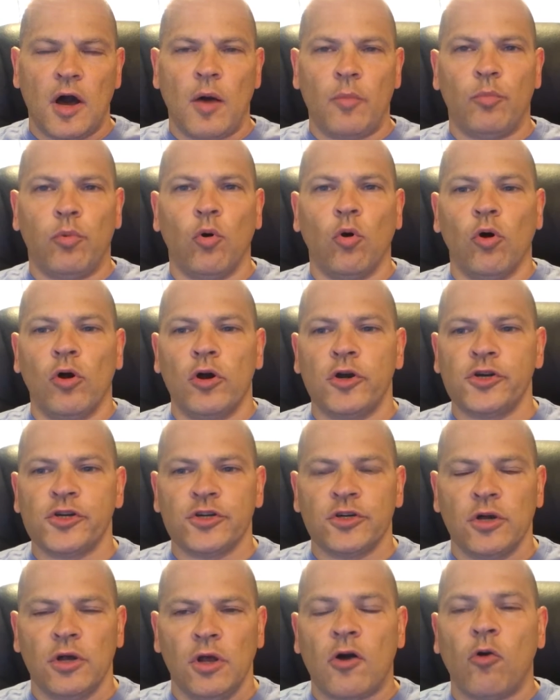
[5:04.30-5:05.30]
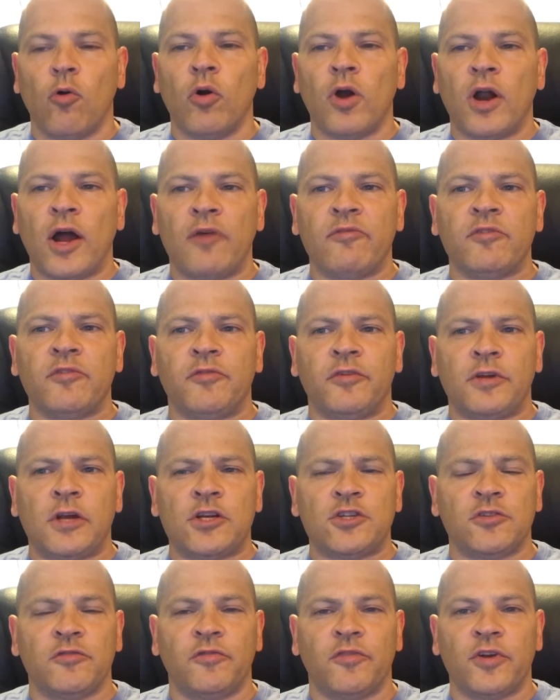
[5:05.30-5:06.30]
a Porsche, or having
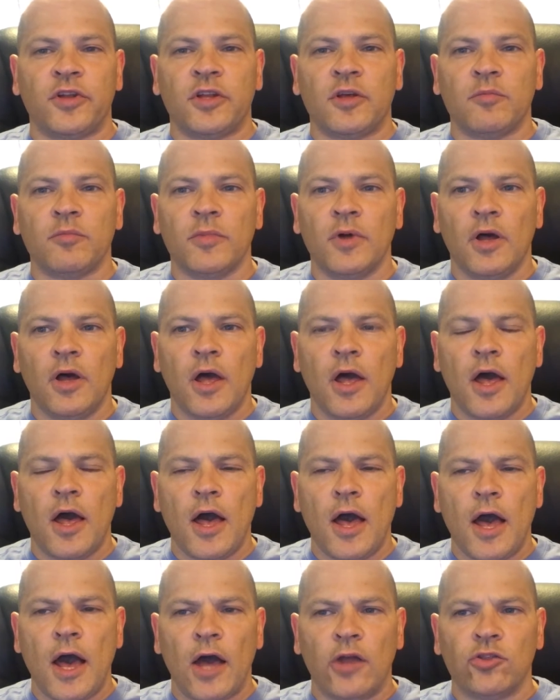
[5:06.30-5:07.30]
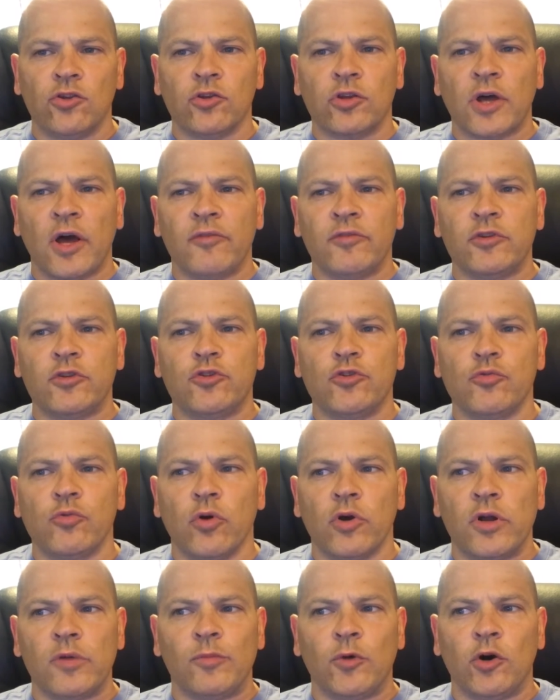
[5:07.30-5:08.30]
financial freedom and not having to
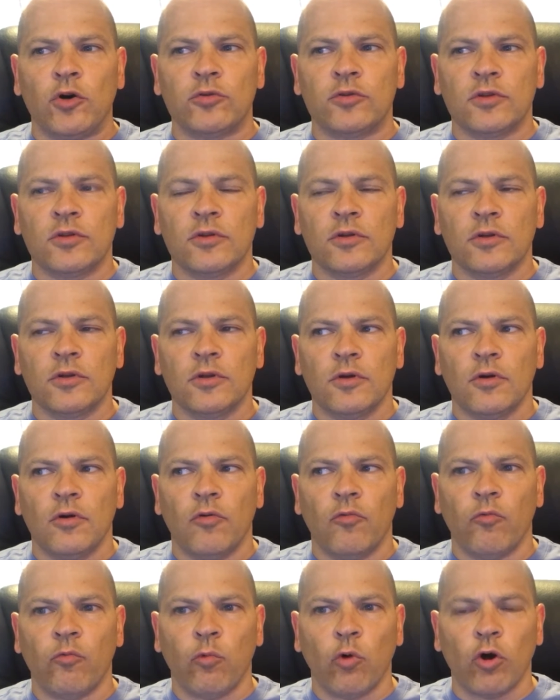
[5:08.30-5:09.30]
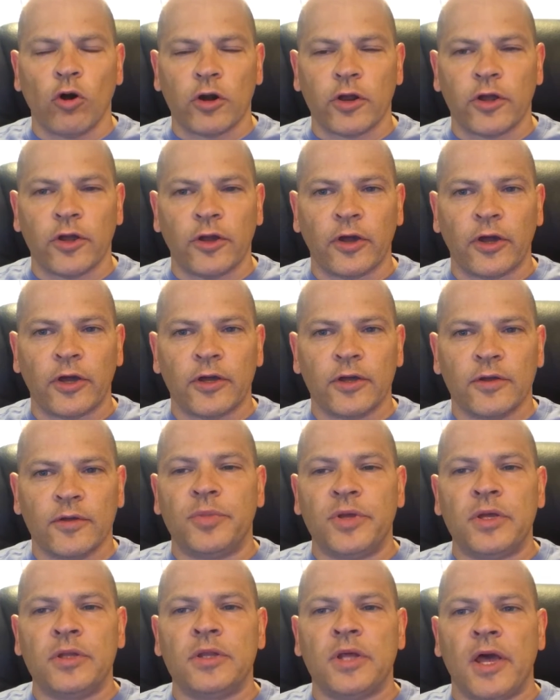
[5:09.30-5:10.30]
worry about working,
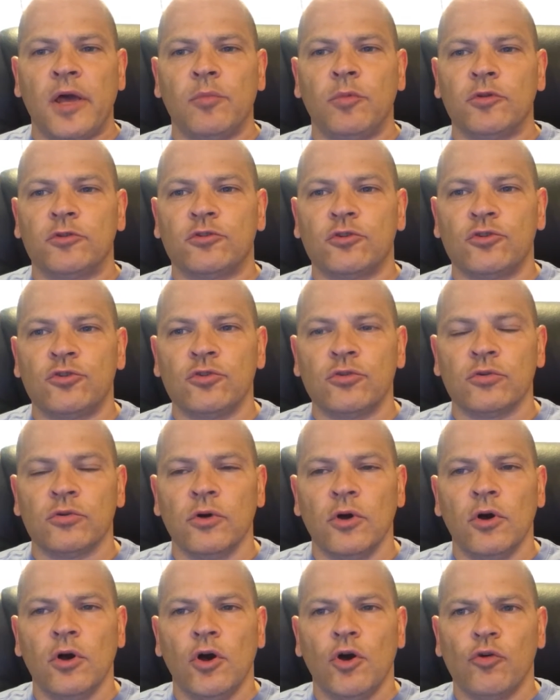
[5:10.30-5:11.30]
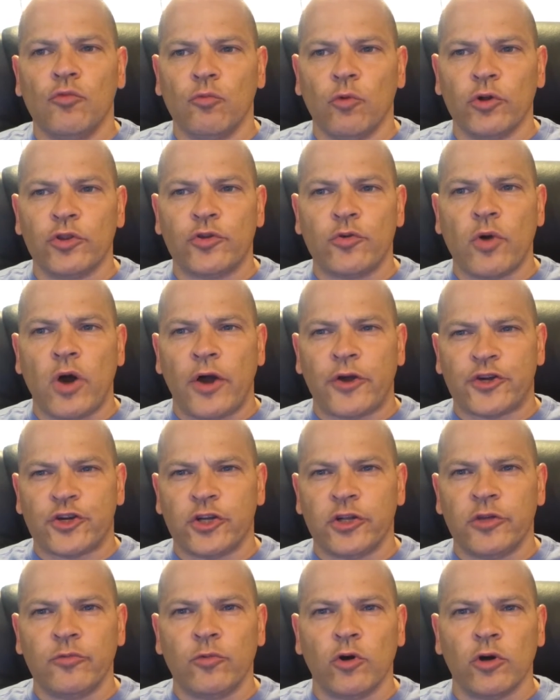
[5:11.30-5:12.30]
being able to do what you
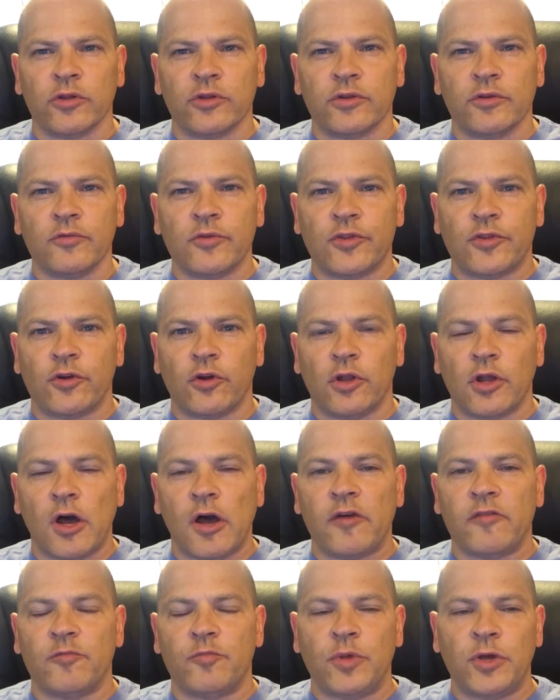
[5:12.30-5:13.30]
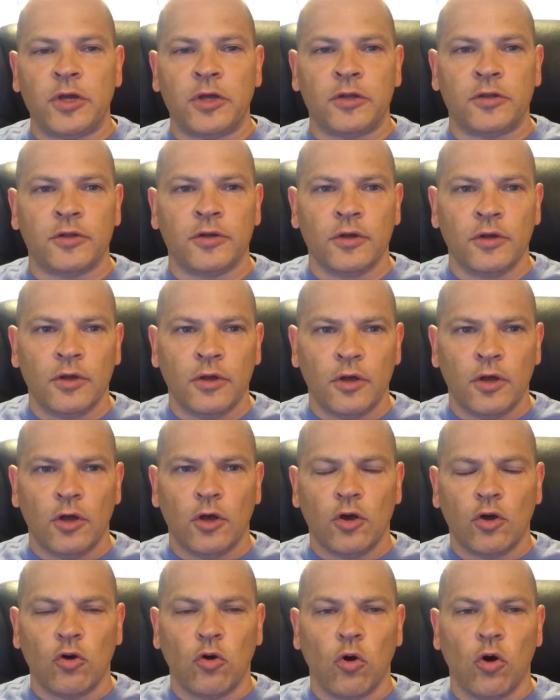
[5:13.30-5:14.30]
actually want with your life, be it
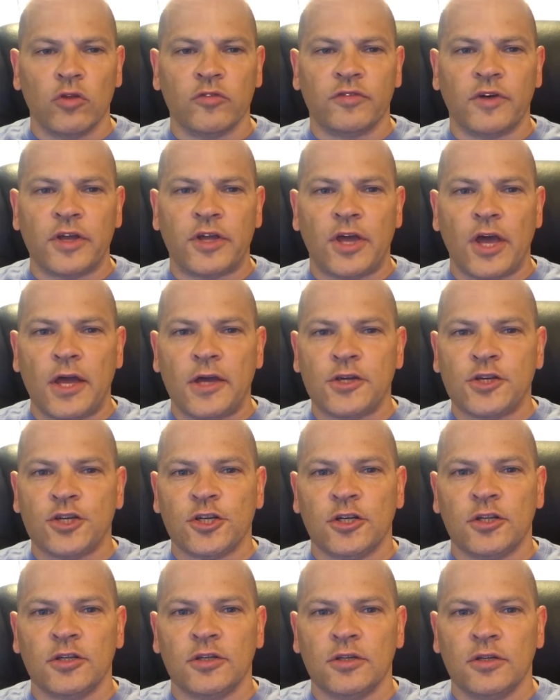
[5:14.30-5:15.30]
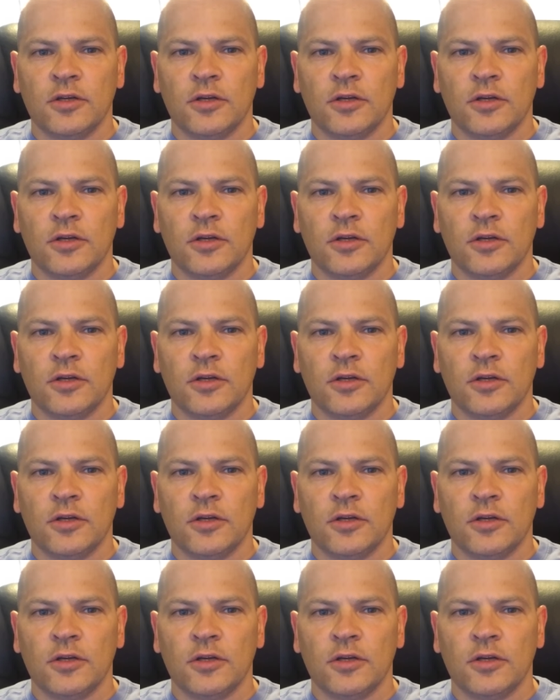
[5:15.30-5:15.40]
go on vacation